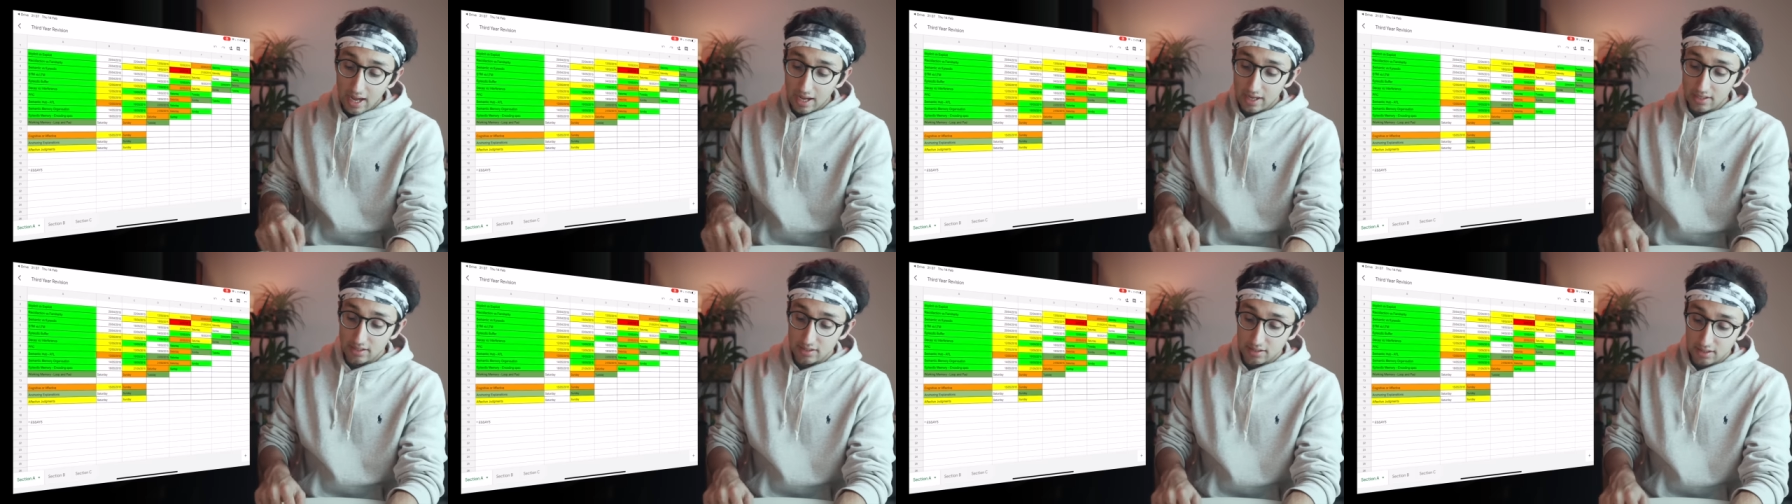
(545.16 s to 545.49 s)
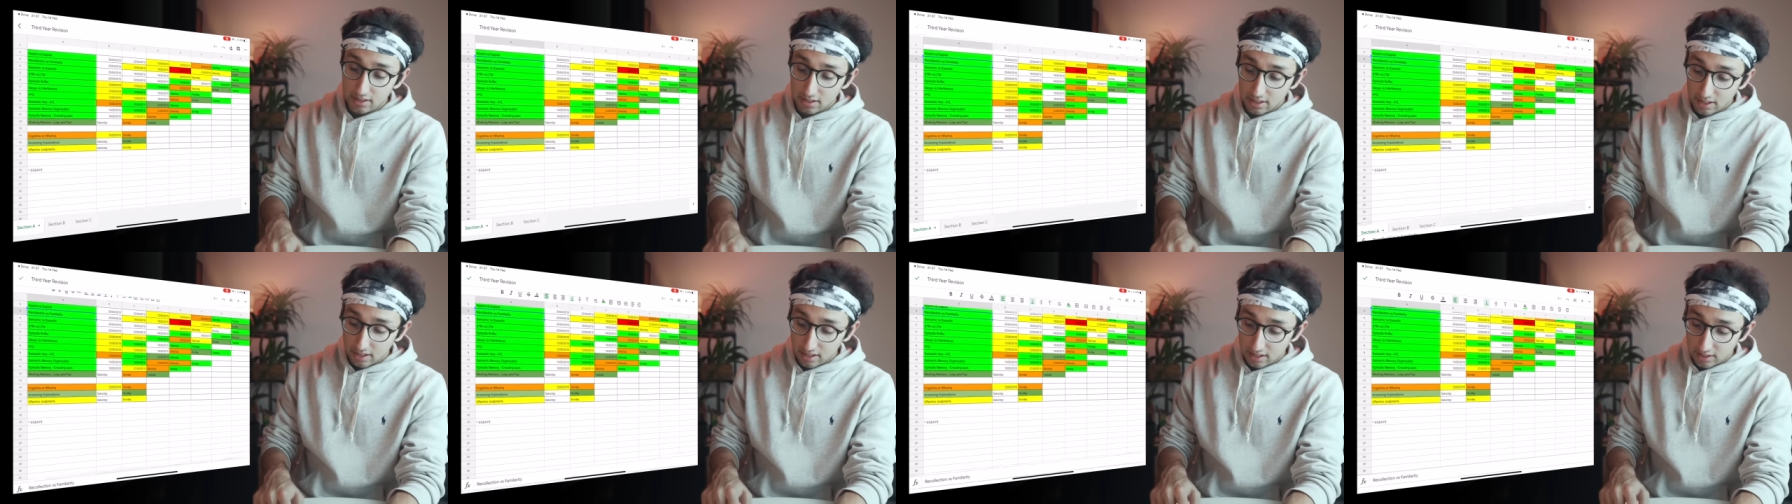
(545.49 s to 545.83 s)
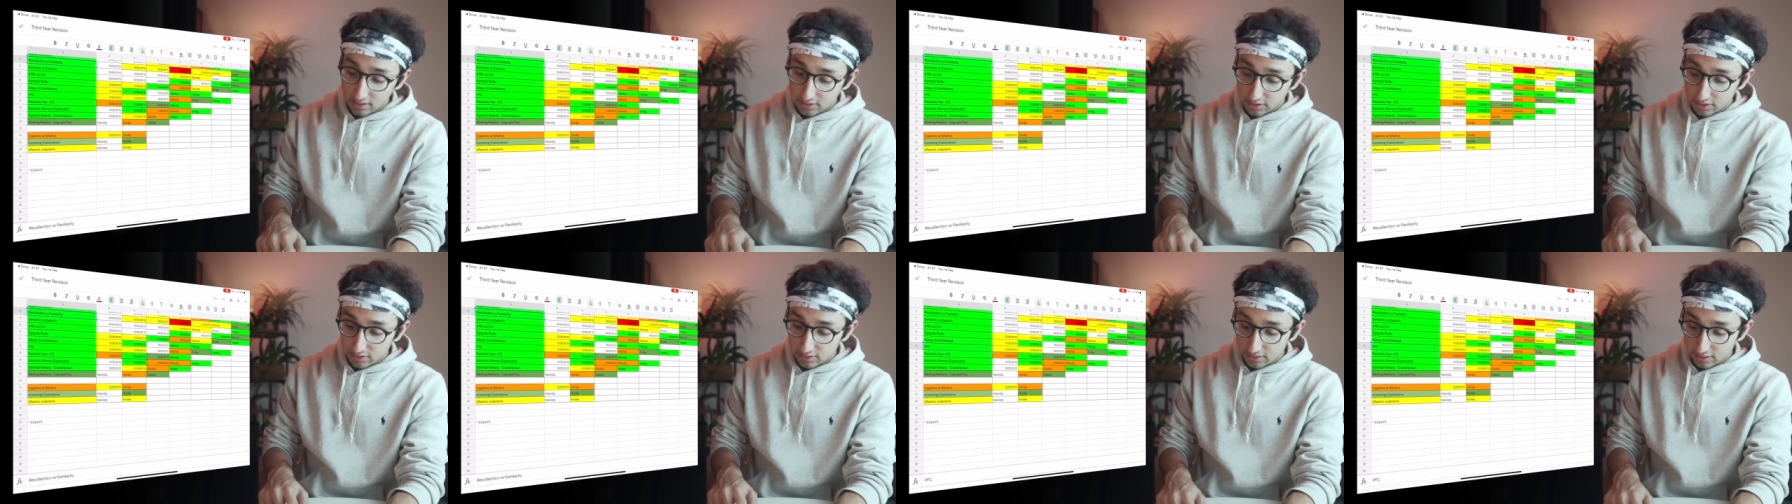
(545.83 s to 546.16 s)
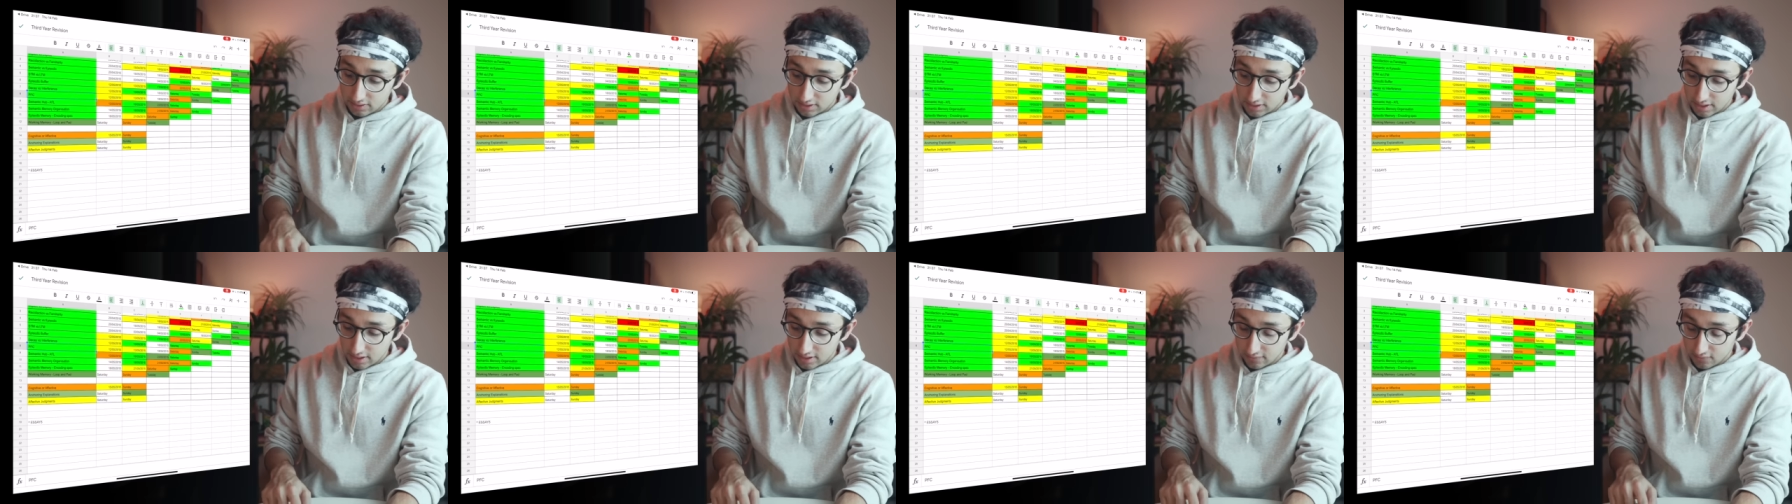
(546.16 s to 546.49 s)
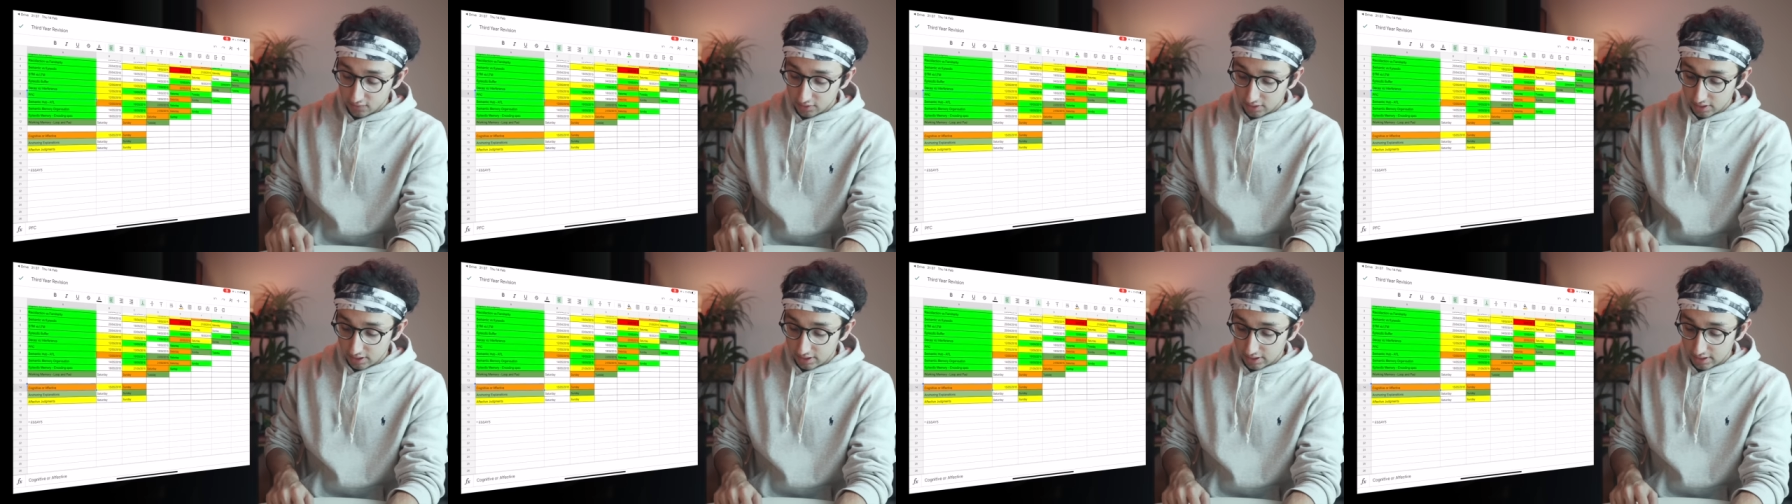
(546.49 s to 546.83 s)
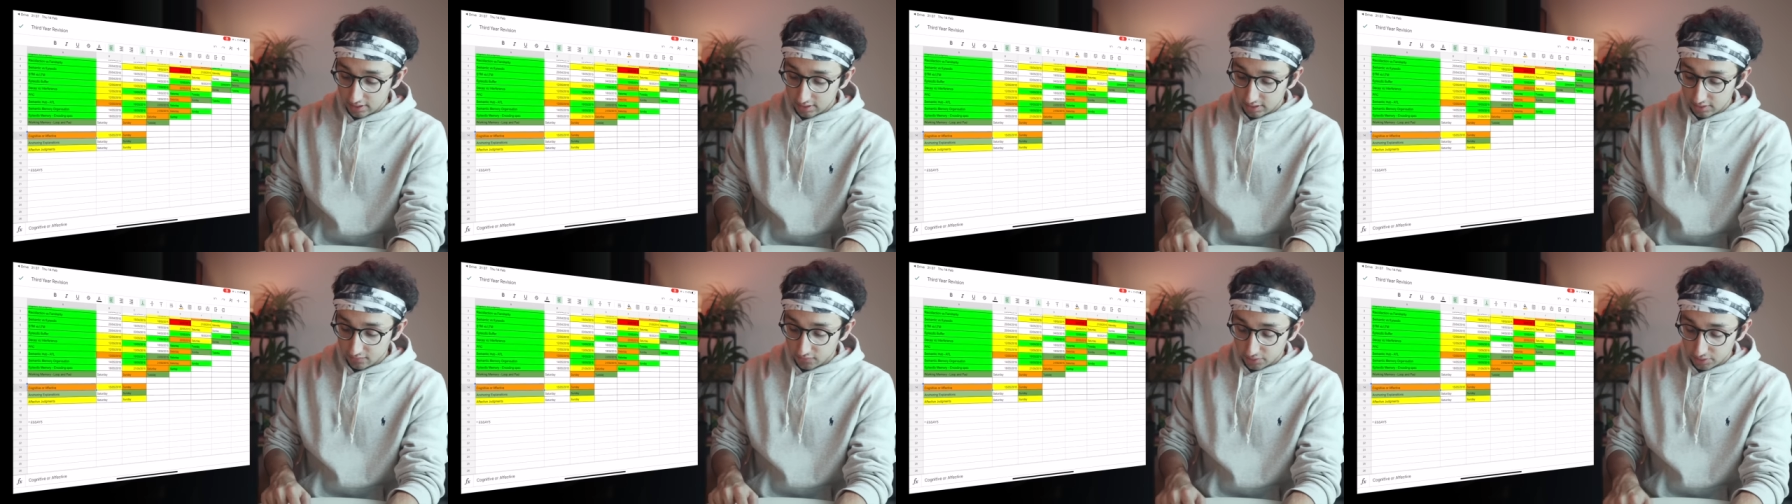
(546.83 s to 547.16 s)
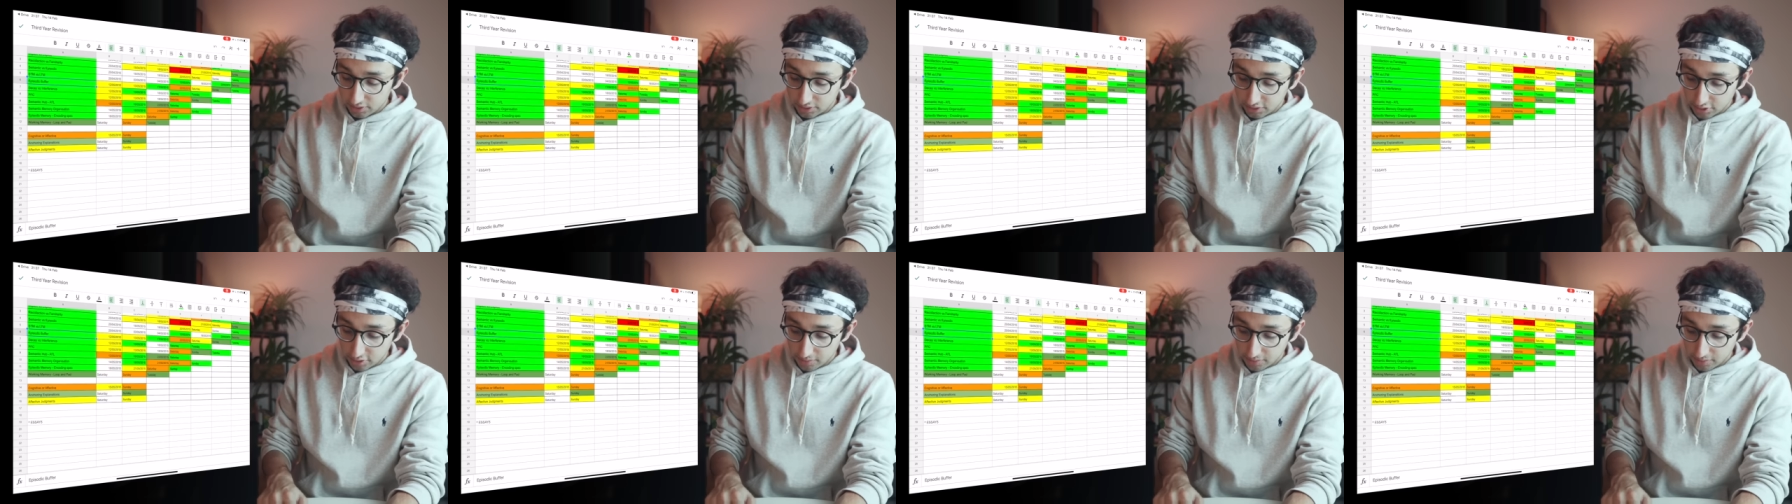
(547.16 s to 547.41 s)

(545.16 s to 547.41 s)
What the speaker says: And as you can see, I've got a list of all